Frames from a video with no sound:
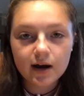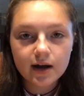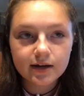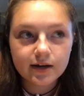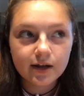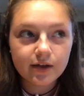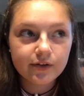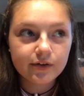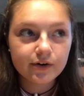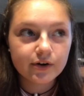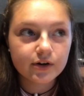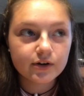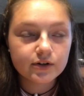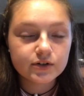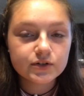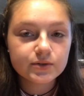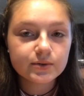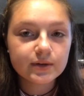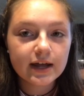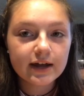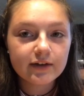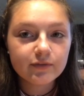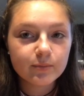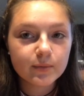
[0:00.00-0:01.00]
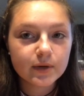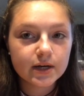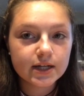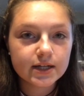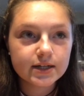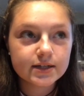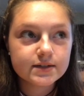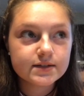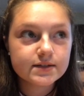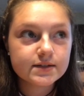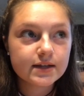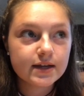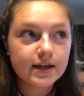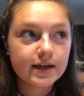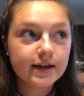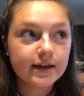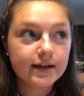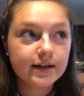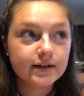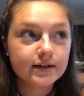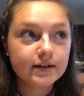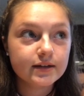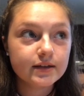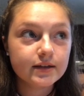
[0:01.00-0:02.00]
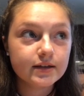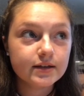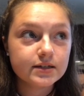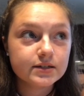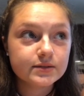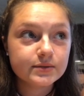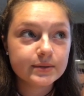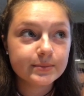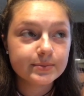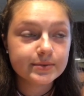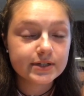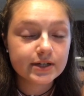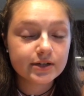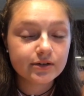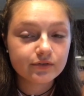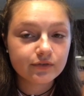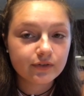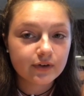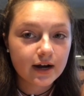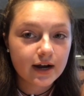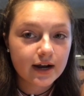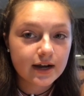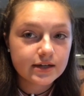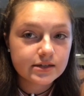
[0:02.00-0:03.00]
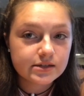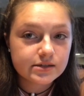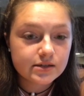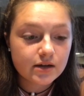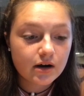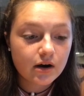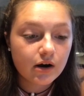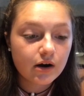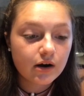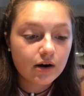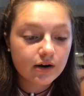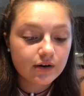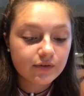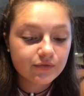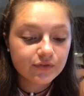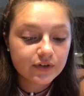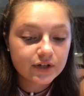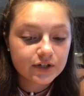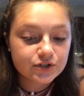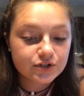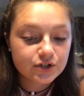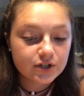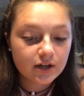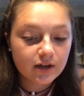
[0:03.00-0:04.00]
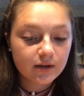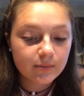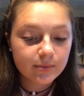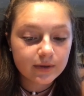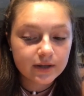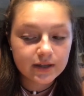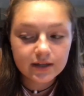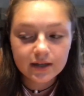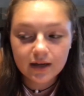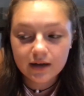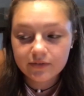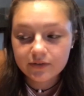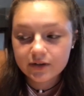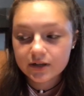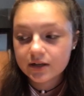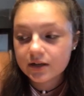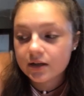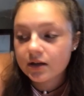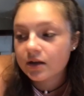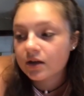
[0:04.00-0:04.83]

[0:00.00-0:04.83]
another 2.5 minutes and the sweet potato fries are finishing up in the oven.